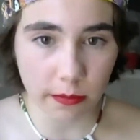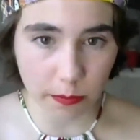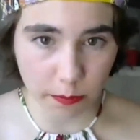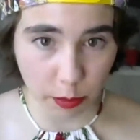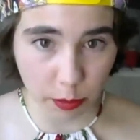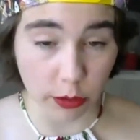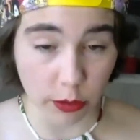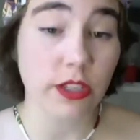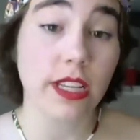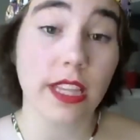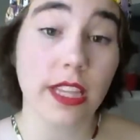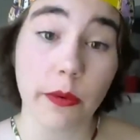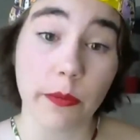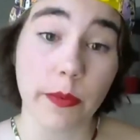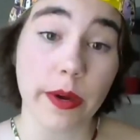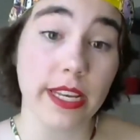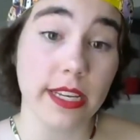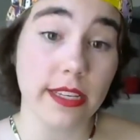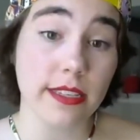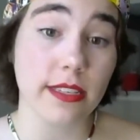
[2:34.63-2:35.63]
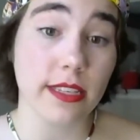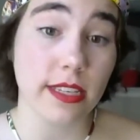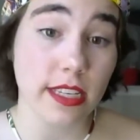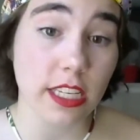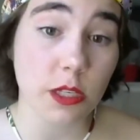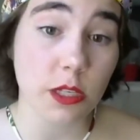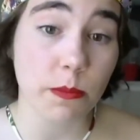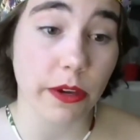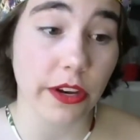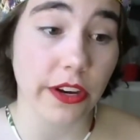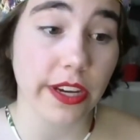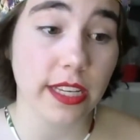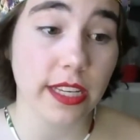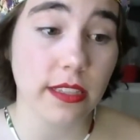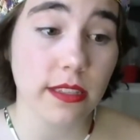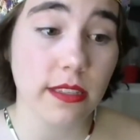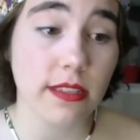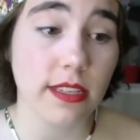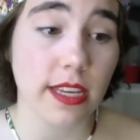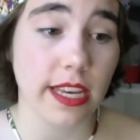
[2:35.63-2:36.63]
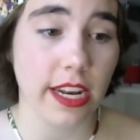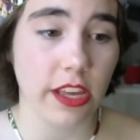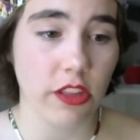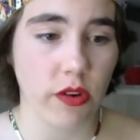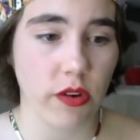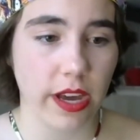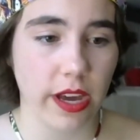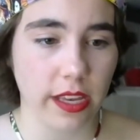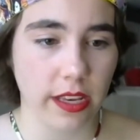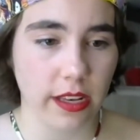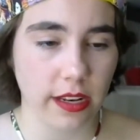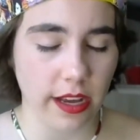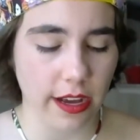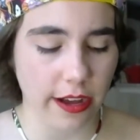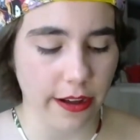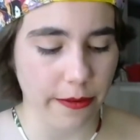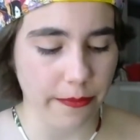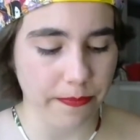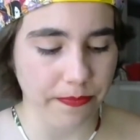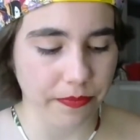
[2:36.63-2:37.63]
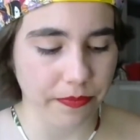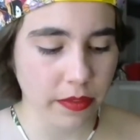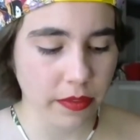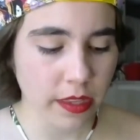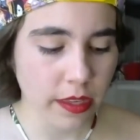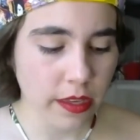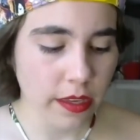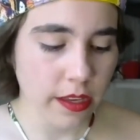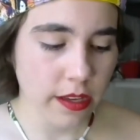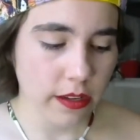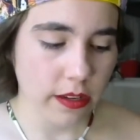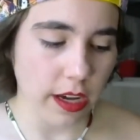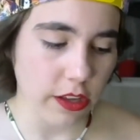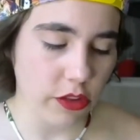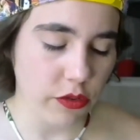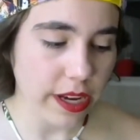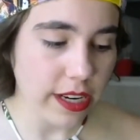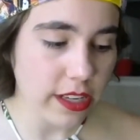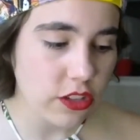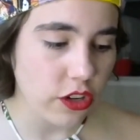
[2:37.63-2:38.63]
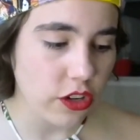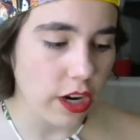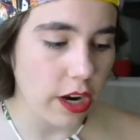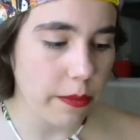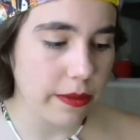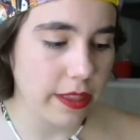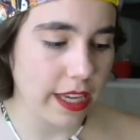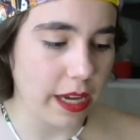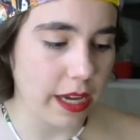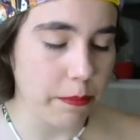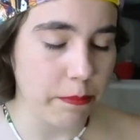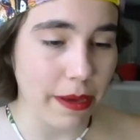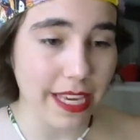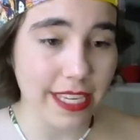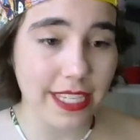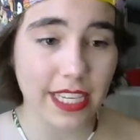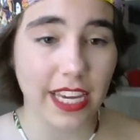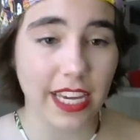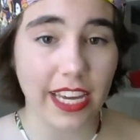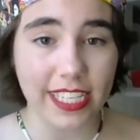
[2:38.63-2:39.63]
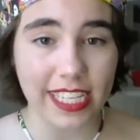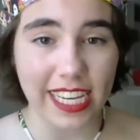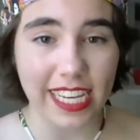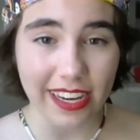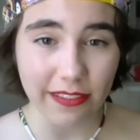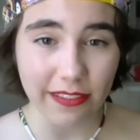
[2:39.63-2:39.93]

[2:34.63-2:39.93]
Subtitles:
personally witnessed and experienced, and I try to start out with like a basic idea of